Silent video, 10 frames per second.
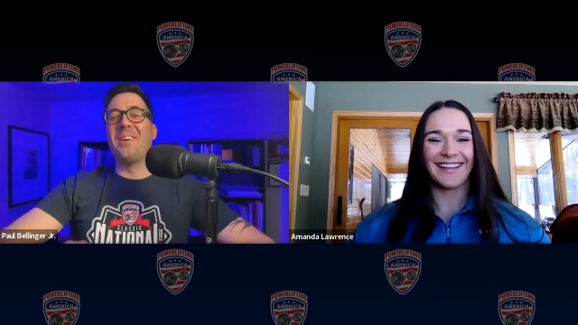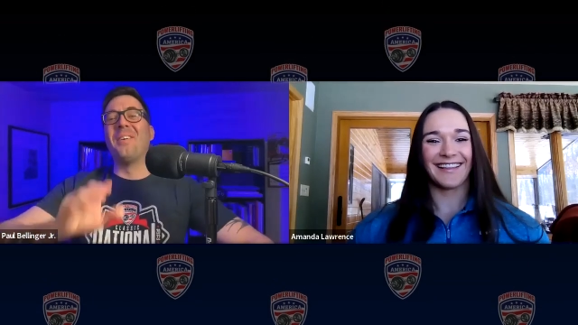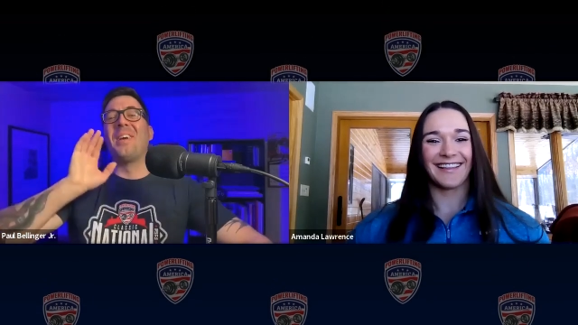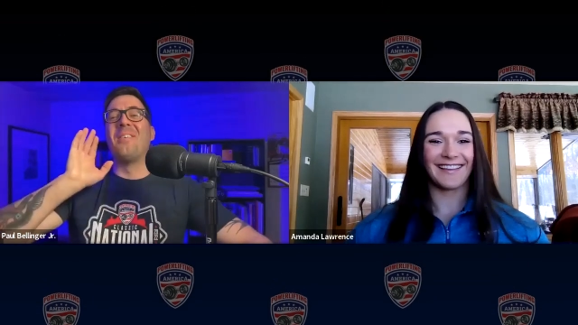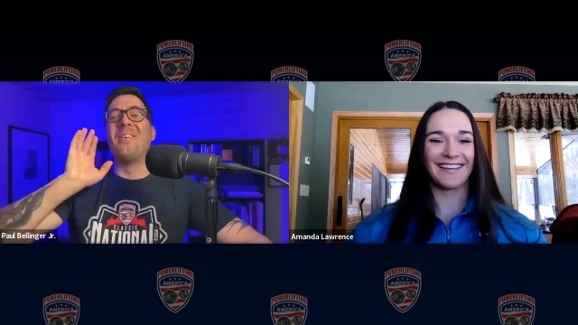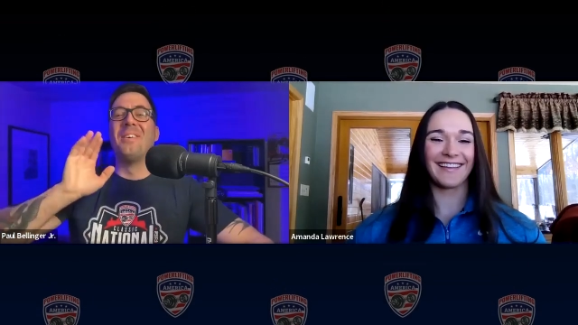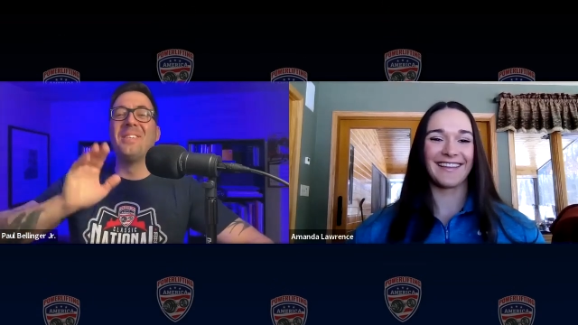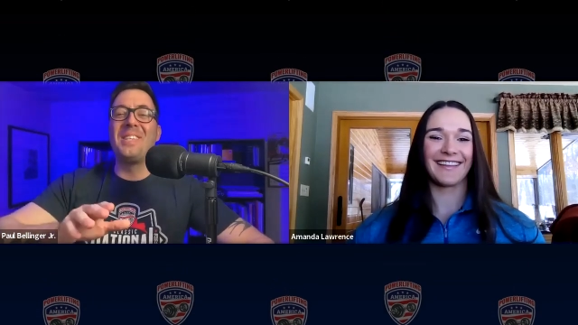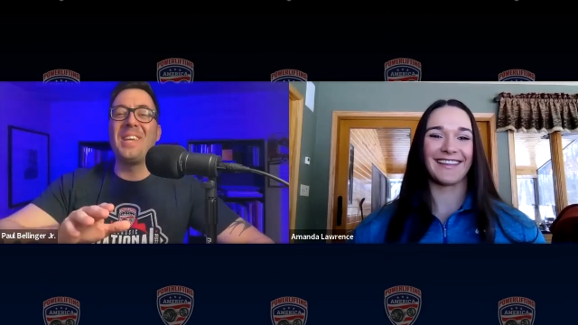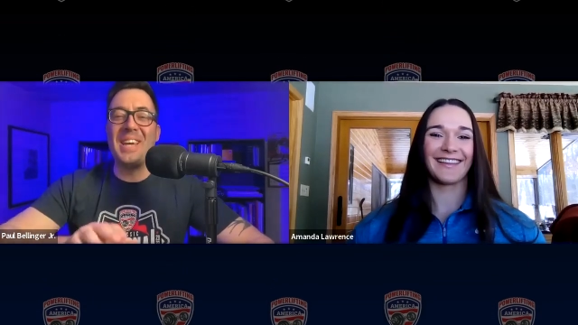Speaker 1: okay. We won't
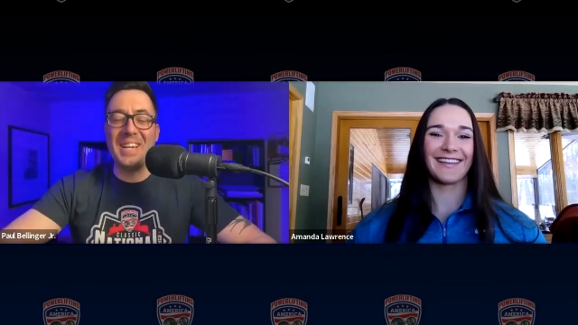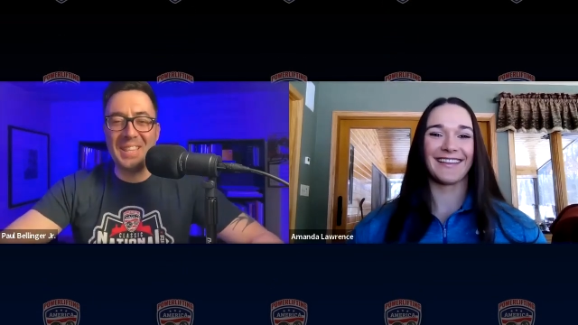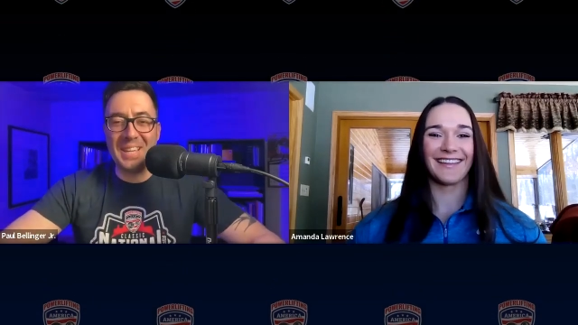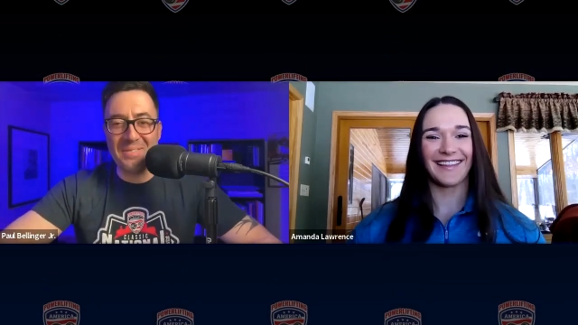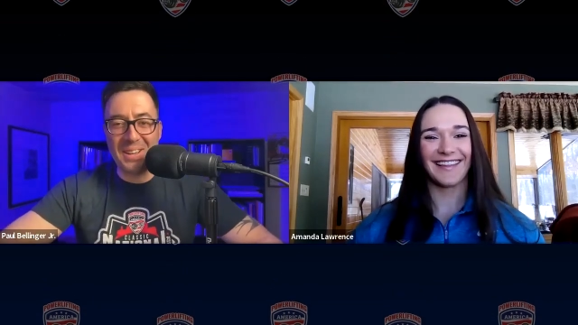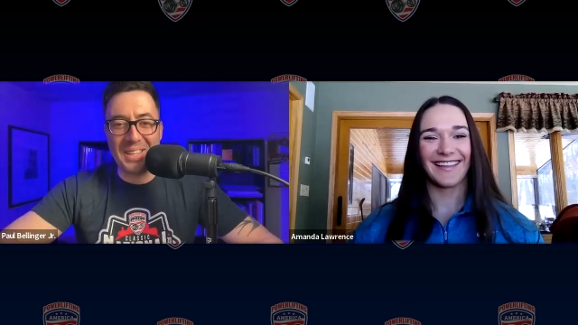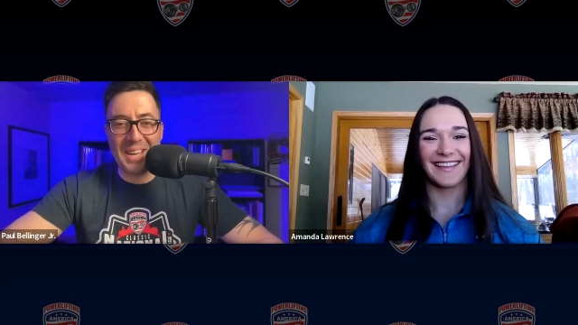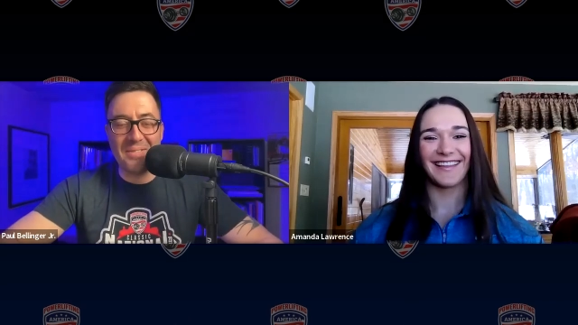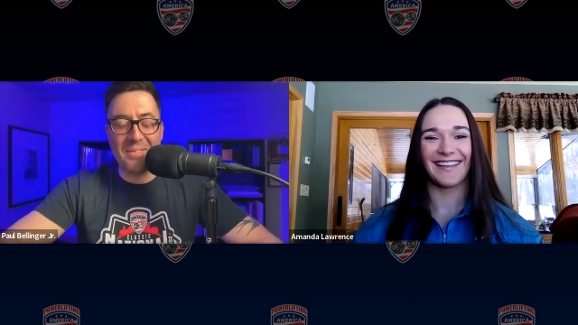say anything about that.